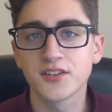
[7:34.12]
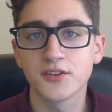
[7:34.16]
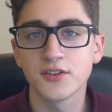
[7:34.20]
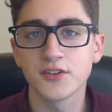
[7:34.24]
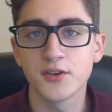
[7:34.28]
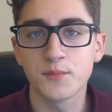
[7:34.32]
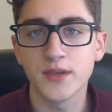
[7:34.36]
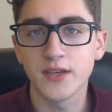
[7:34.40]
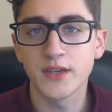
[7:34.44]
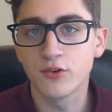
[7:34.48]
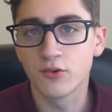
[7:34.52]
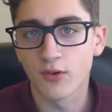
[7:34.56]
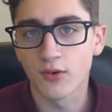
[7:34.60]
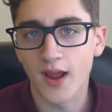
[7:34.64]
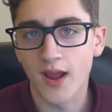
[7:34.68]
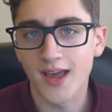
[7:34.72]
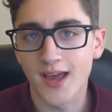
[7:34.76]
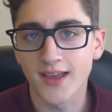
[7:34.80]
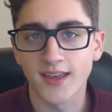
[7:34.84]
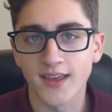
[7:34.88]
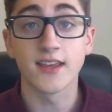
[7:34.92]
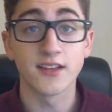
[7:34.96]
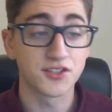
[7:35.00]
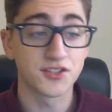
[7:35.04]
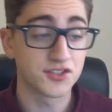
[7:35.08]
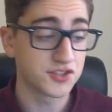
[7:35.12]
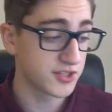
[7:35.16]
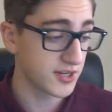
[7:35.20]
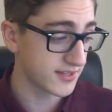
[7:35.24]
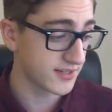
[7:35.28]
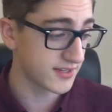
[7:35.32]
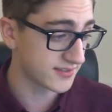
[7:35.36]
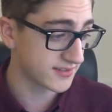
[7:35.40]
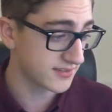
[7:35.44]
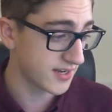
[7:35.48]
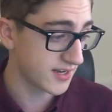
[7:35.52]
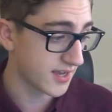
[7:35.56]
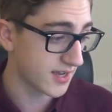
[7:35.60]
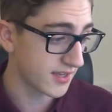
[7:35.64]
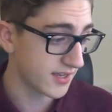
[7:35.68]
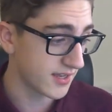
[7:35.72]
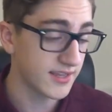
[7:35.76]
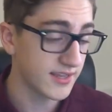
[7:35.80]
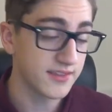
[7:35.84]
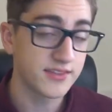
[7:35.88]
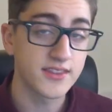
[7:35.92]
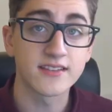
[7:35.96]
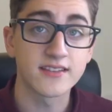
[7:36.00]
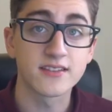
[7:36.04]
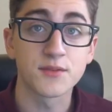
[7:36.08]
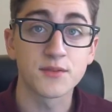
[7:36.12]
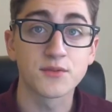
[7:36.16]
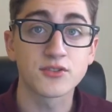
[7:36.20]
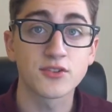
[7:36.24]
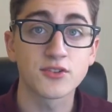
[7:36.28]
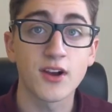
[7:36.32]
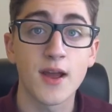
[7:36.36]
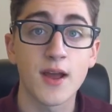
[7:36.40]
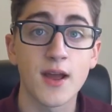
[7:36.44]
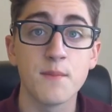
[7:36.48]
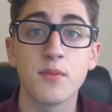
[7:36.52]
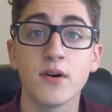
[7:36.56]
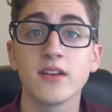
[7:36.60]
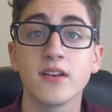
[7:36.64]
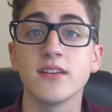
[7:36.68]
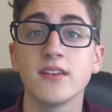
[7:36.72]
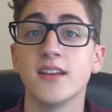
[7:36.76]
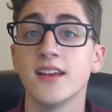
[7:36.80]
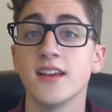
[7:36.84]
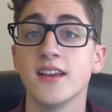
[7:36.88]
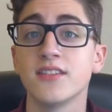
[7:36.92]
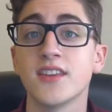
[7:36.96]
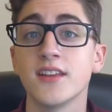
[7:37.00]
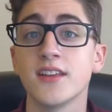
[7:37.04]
Danny spends the majority of the time in his videos